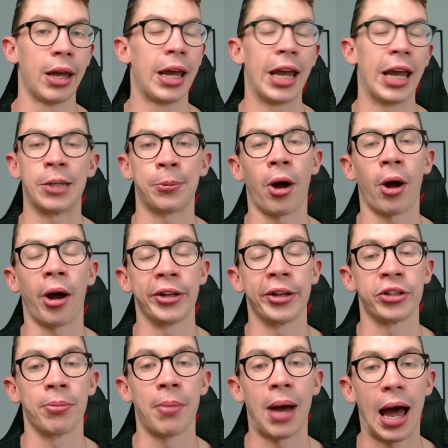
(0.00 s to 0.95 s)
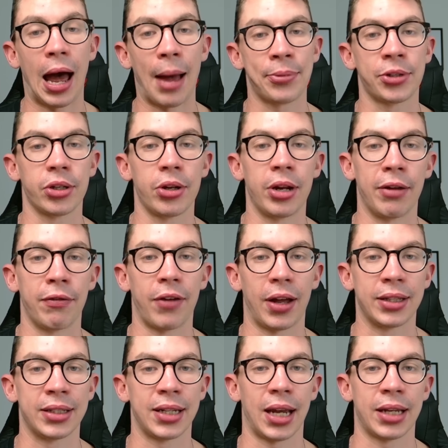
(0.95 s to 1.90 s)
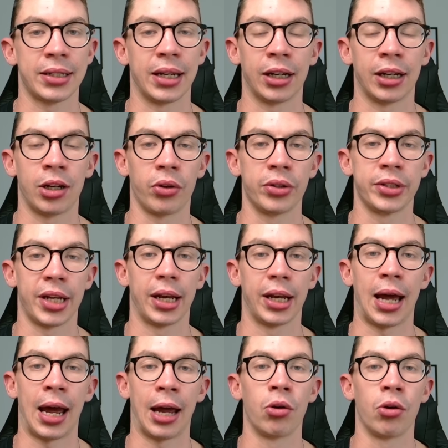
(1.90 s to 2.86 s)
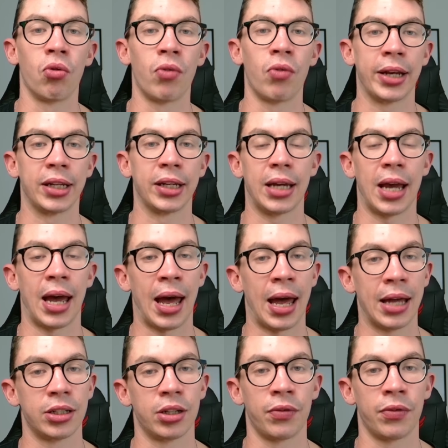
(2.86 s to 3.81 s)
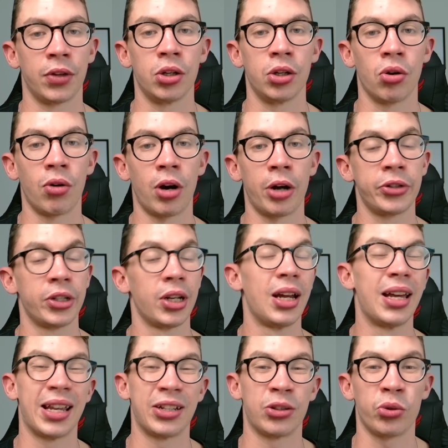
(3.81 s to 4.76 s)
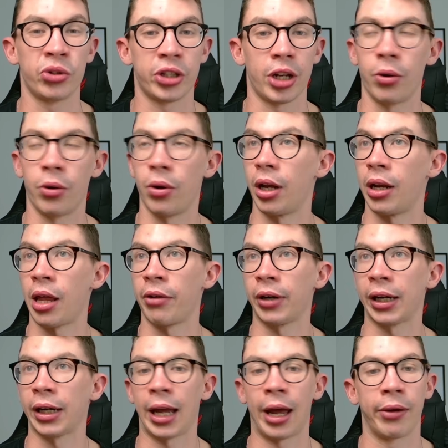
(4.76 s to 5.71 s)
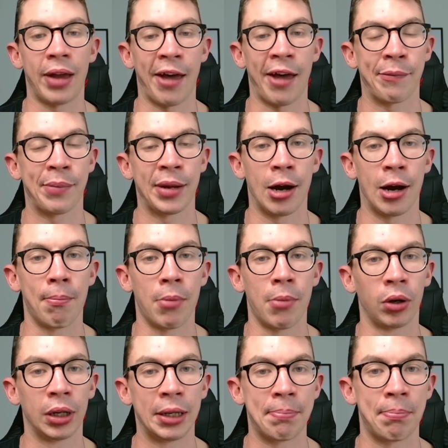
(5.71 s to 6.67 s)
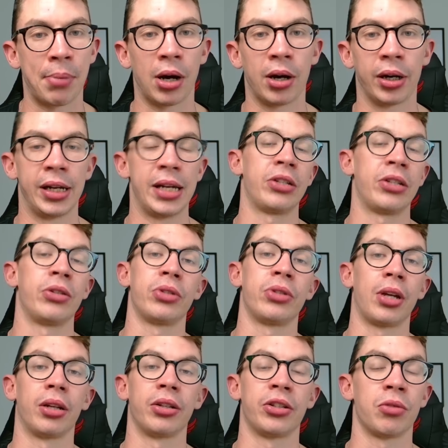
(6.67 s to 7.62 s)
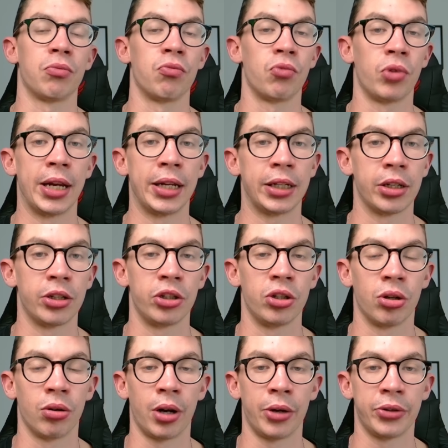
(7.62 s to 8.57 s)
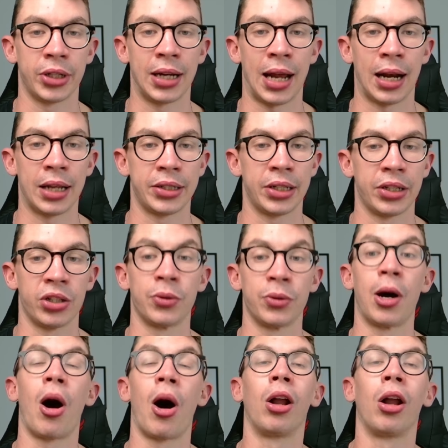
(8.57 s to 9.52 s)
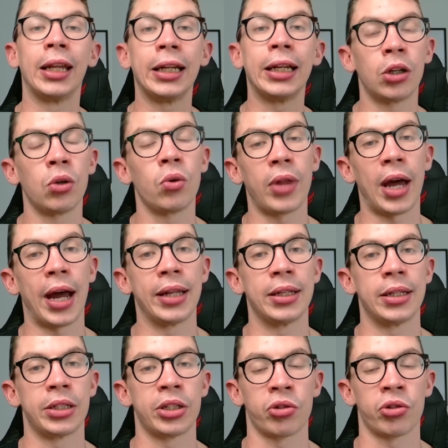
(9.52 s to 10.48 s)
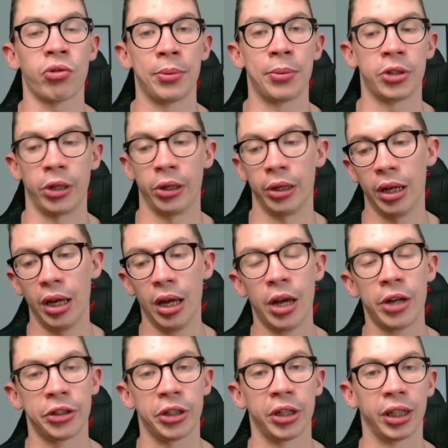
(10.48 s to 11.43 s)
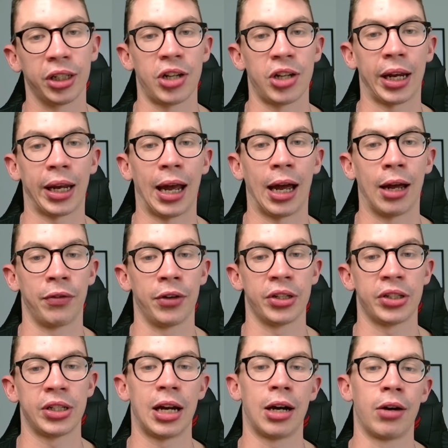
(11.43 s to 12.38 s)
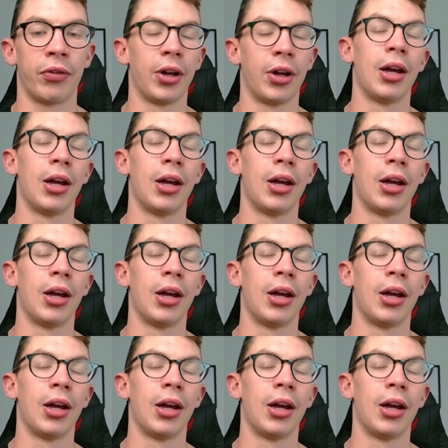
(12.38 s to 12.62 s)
He's put out some absolutely fantastic content out already ahead of the Euros. There's also another account, FPL Motley Barnets, who's done some really good Euros analysis as well. I'll link all that in the description so you can check it out for yourself.